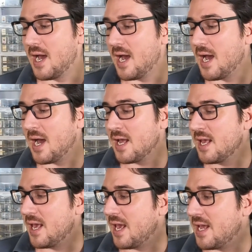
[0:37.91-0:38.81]
Uh,
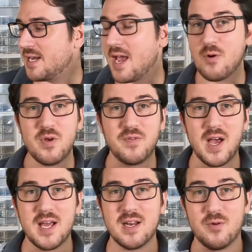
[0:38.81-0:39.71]
and now we've
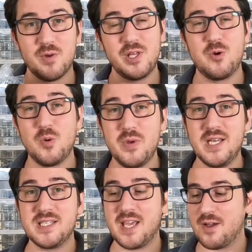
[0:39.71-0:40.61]
got a really cool
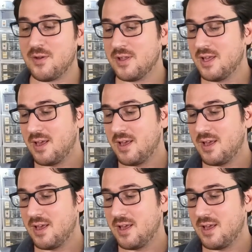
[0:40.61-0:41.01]
MIDI scale